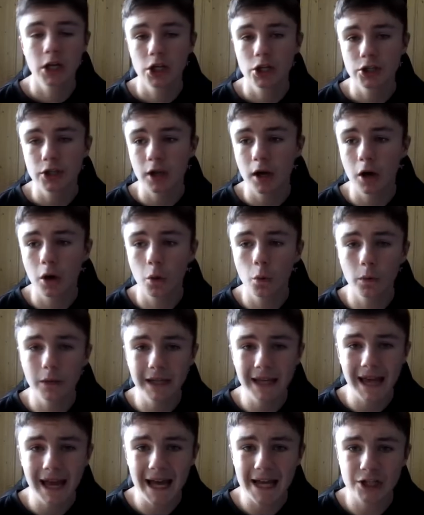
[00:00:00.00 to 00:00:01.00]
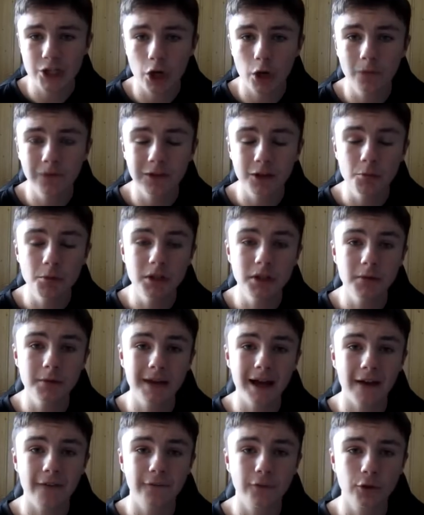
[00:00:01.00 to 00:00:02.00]
So yes, hopefully we do
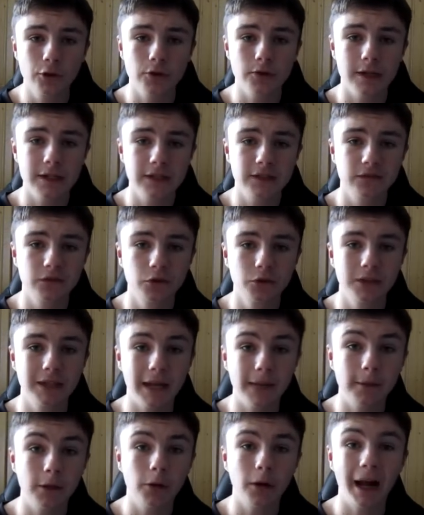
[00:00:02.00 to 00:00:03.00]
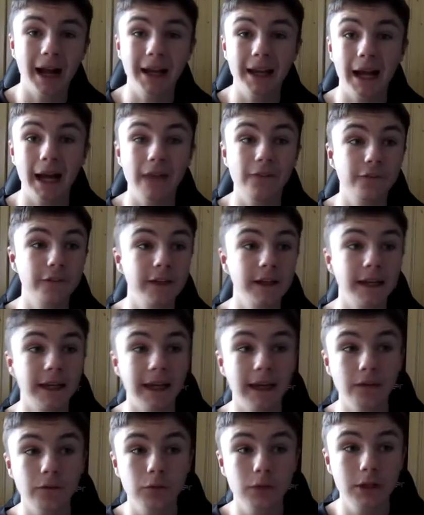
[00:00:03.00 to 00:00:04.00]
get a Forza Horizon four demo, and I think
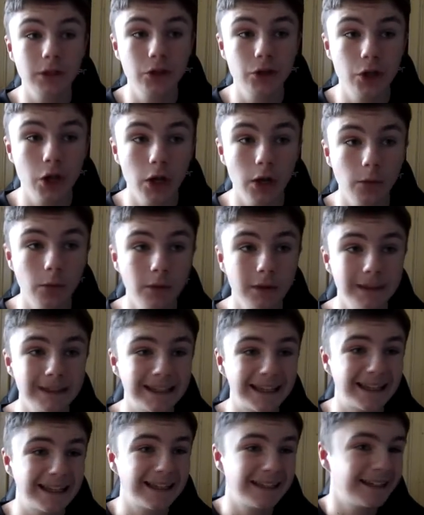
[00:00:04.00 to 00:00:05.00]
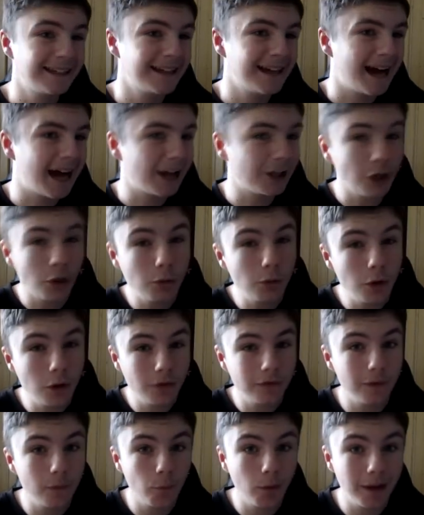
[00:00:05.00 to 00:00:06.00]
if we do, I don't know
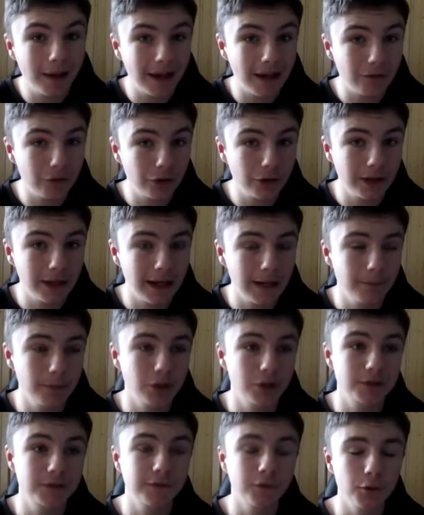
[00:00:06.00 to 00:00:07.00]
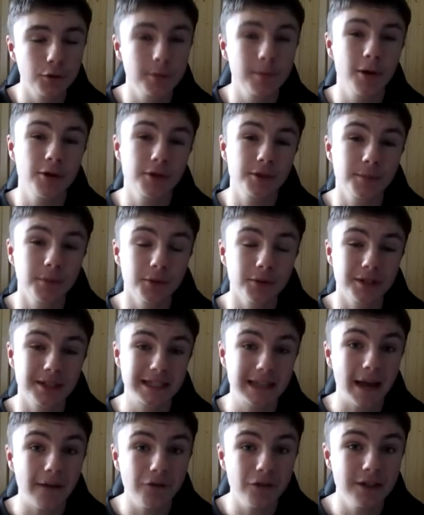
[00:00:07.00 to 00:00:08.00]
if it will have online, because Forza Motorsport
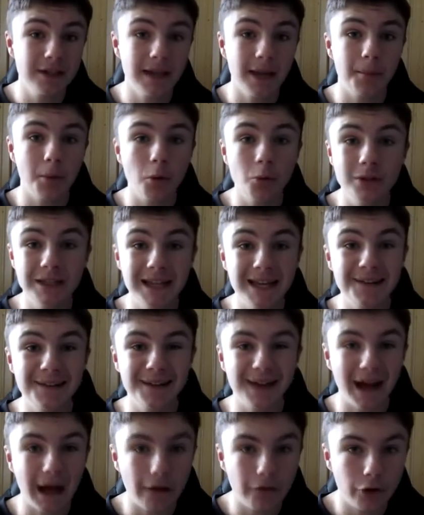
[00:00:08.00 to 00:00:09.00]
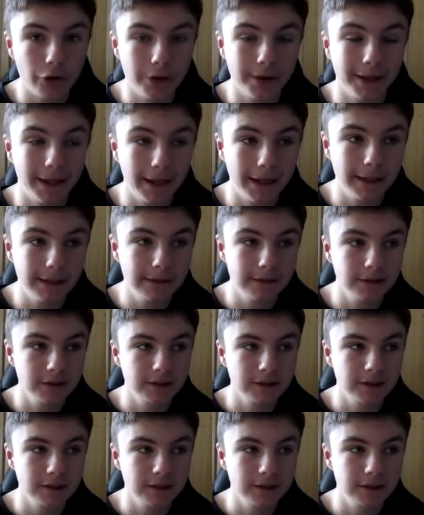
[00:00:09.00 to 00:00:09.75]
seven demo didn't have online.